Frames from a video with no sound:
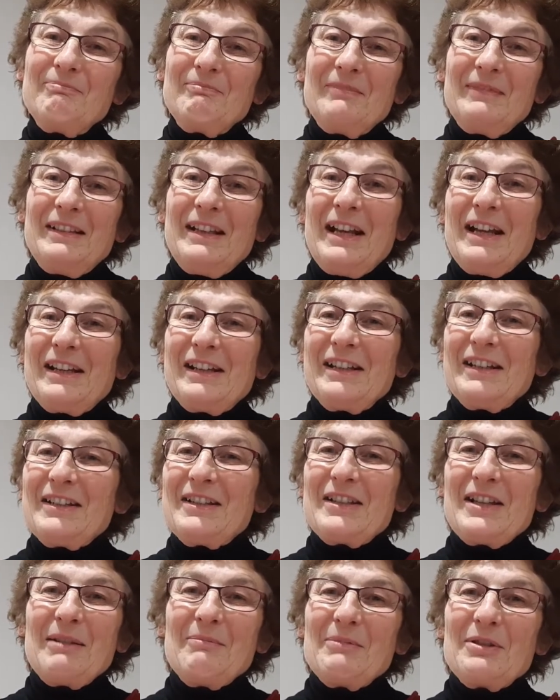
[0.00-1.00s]
lacking
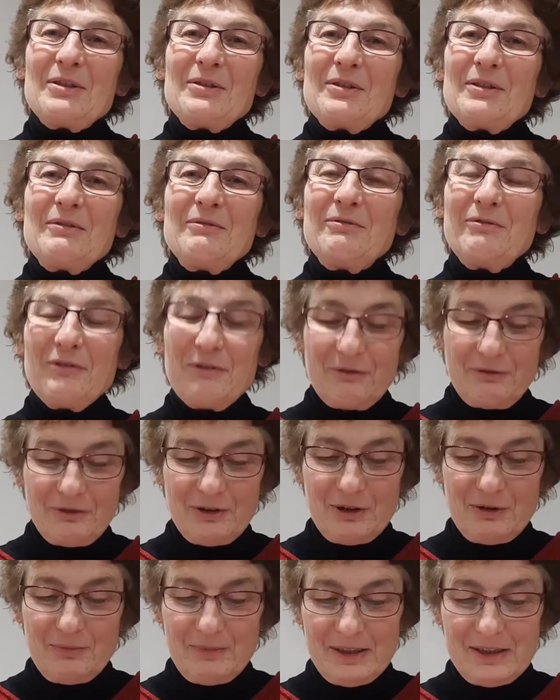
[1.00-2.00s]
some sort of
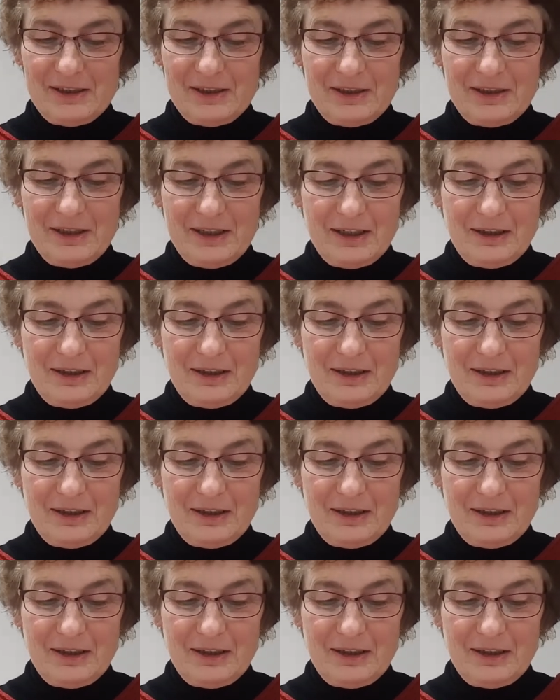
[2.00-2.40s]
fulfillment in